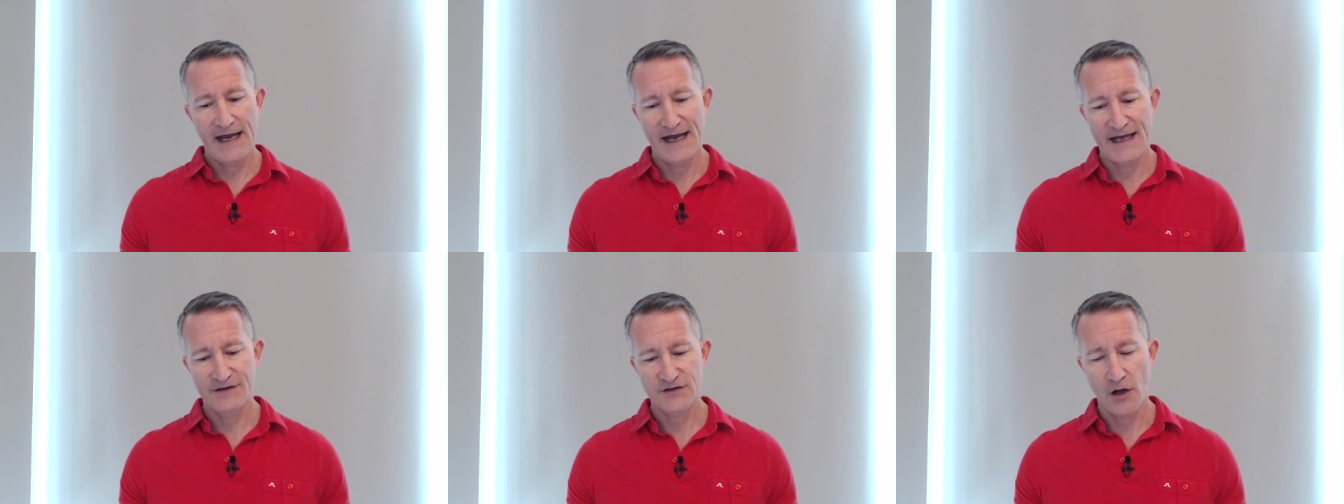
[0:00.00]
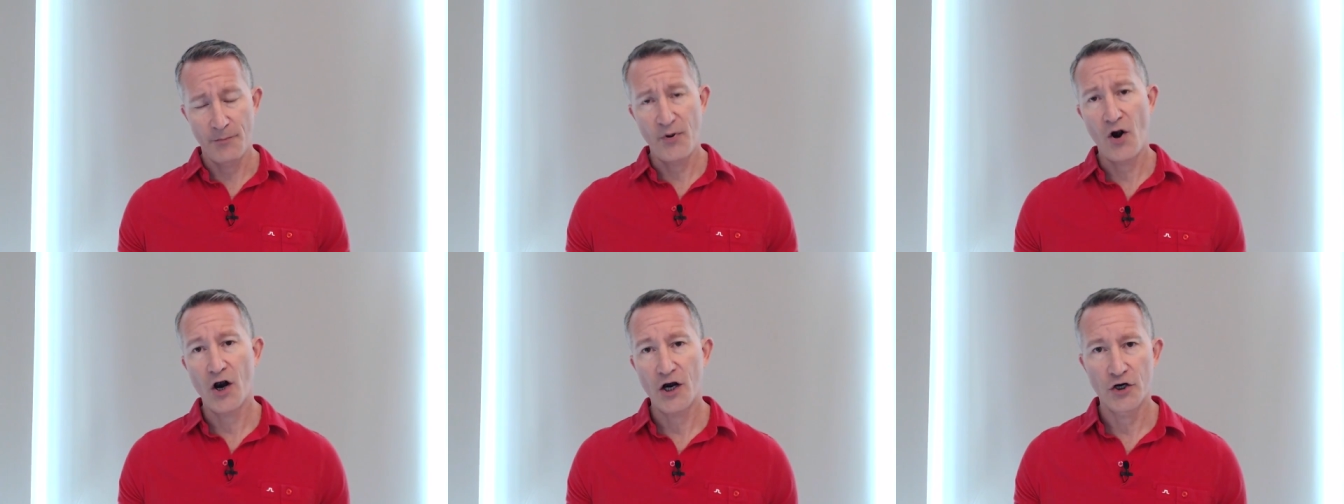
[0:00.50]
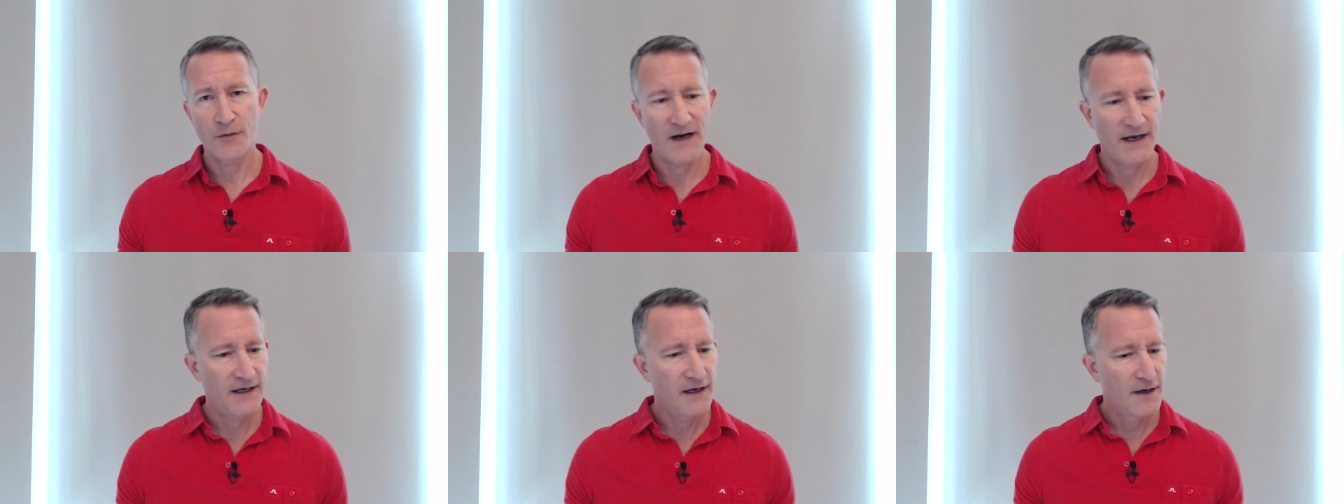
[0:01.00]
as a partner
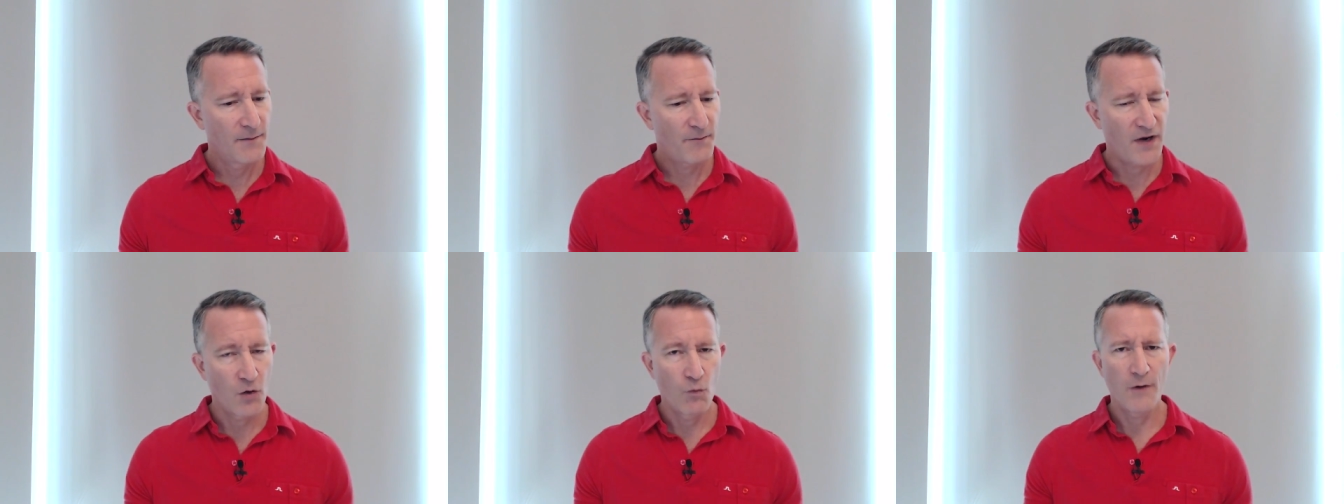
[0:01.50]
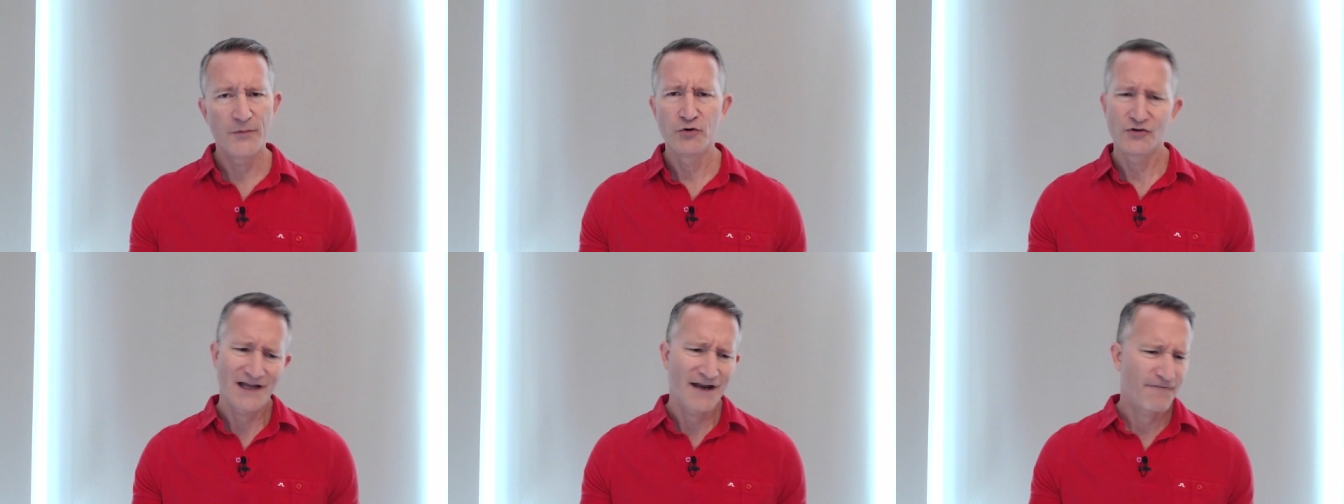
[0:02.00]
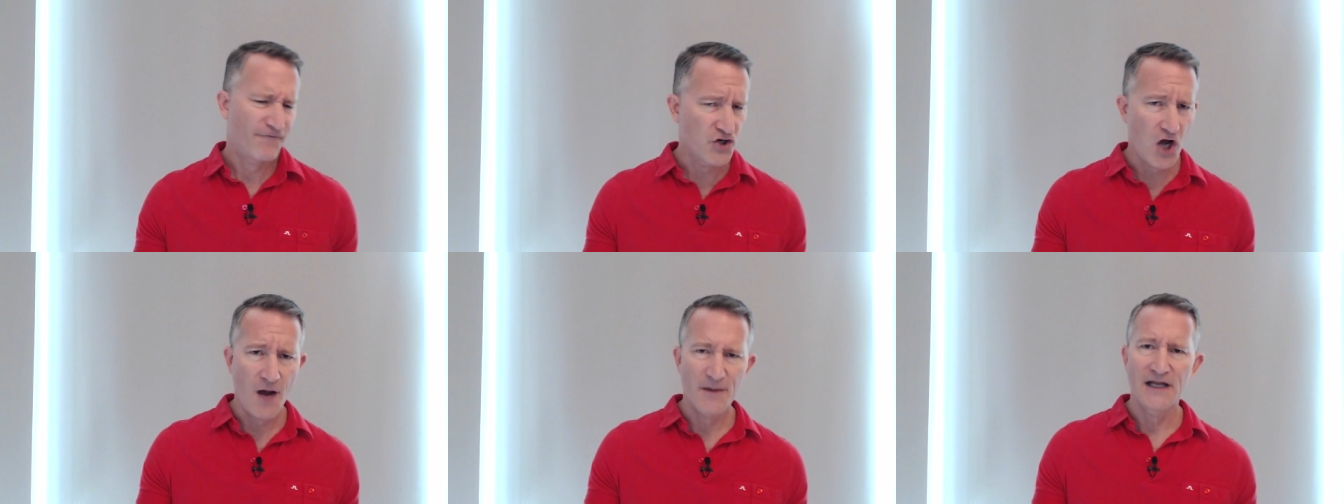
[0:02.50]
by a woman who's like
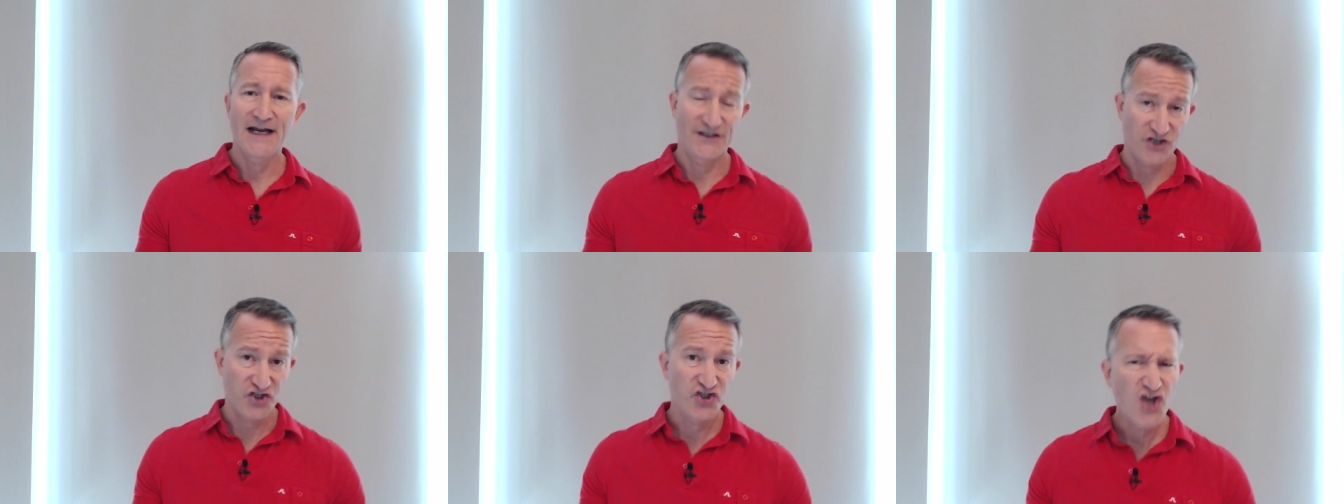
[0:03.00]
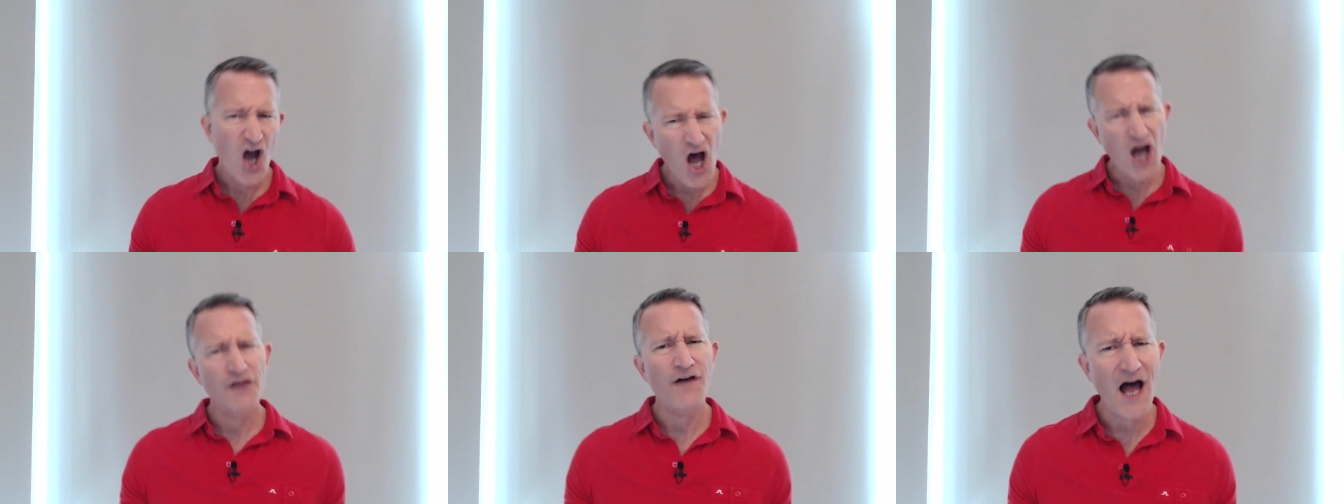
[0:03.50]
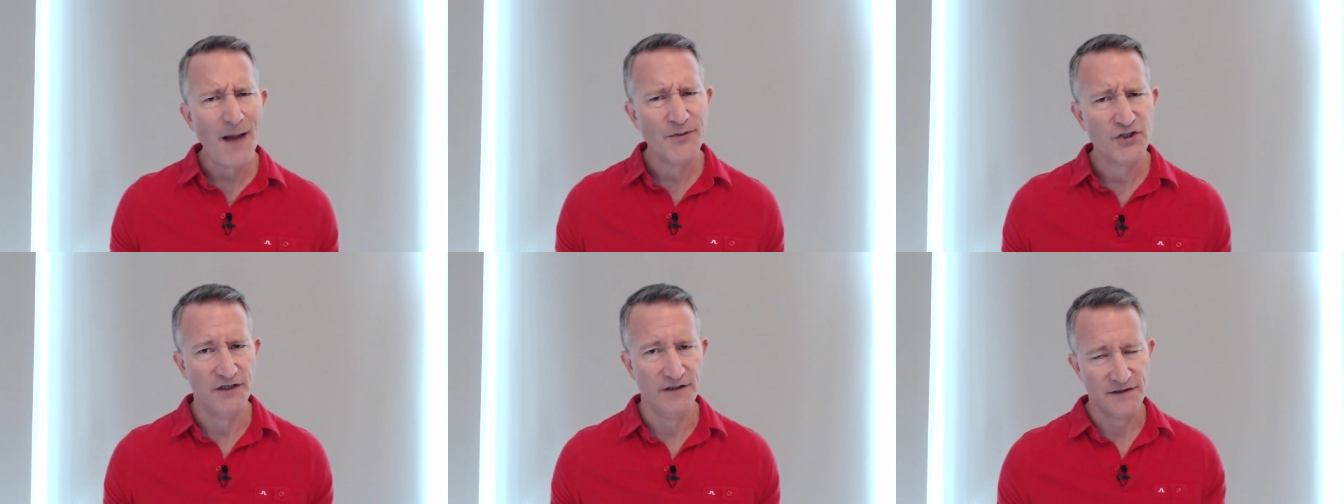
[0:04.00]
phenomenal and has a ton of
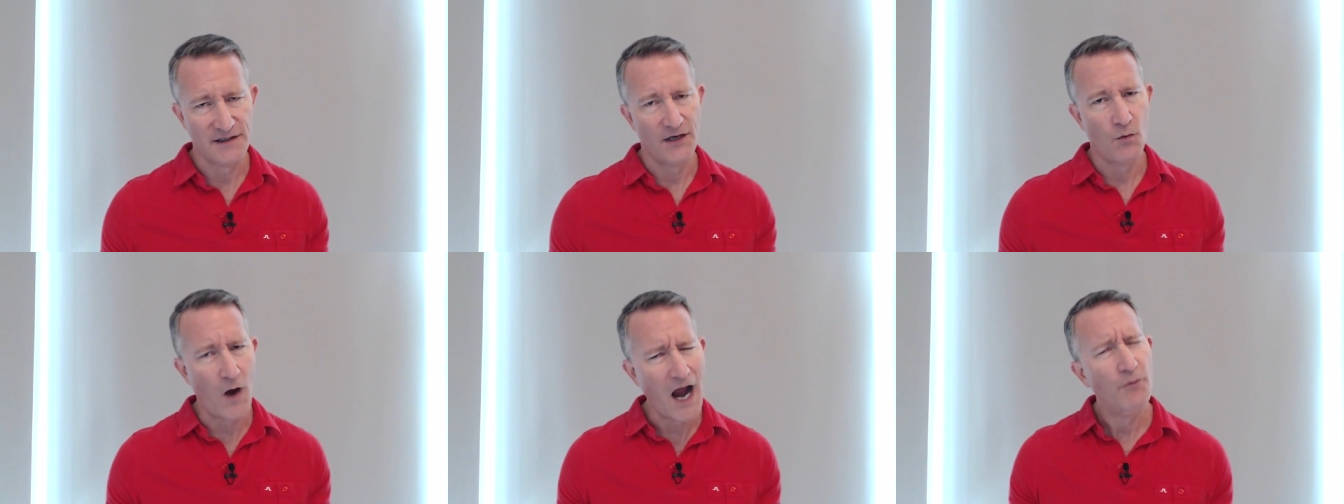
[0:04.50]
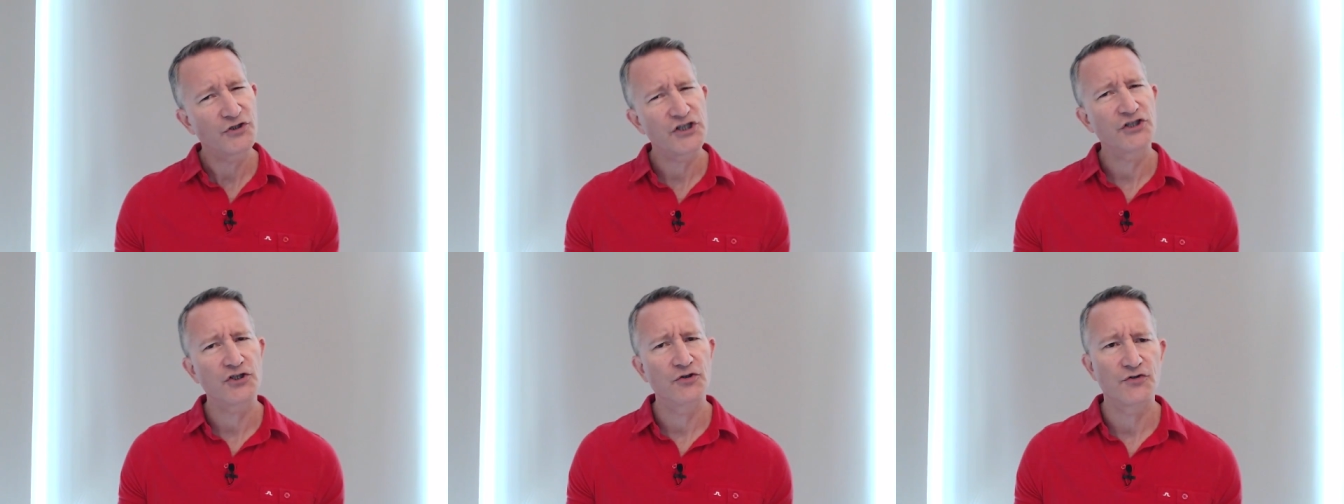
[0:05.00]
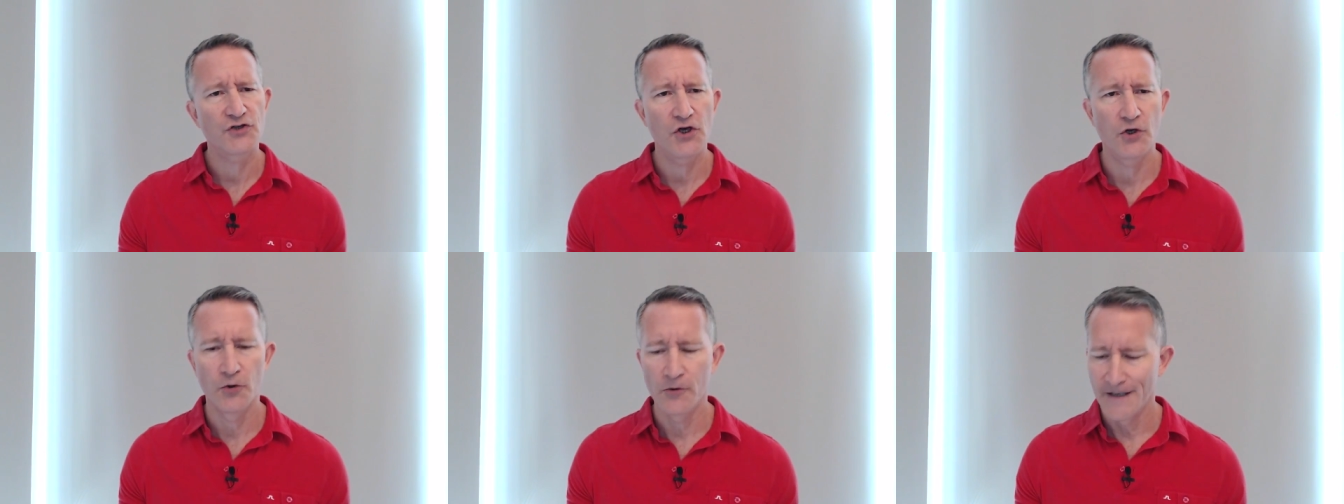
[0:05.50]
options, like why would she choose
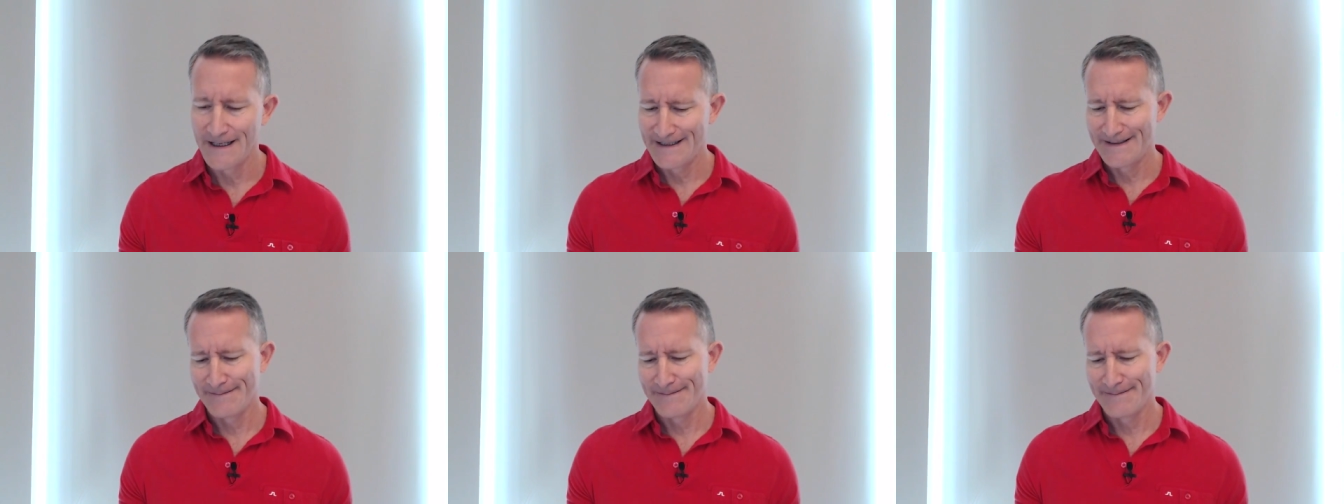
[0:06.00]
you?